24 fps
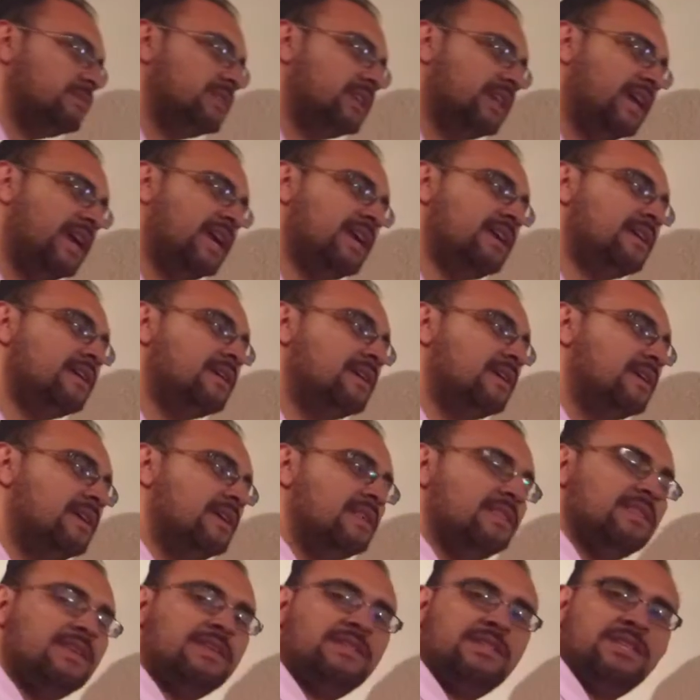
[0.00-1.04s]
Okay?
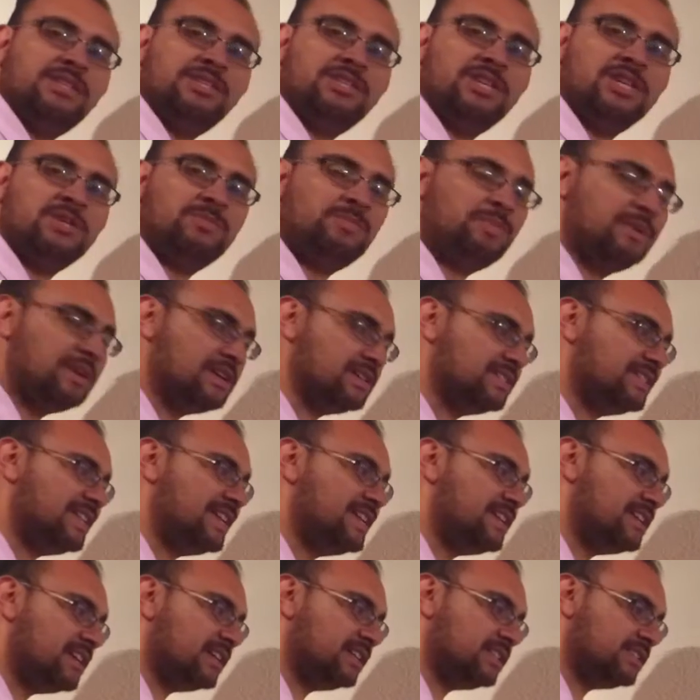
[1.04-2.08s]
This is just plus the
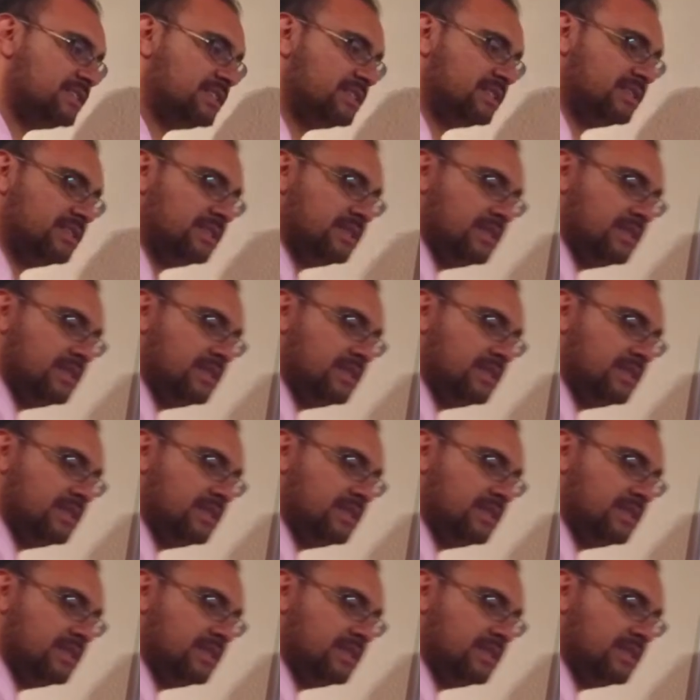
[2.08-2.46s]
not,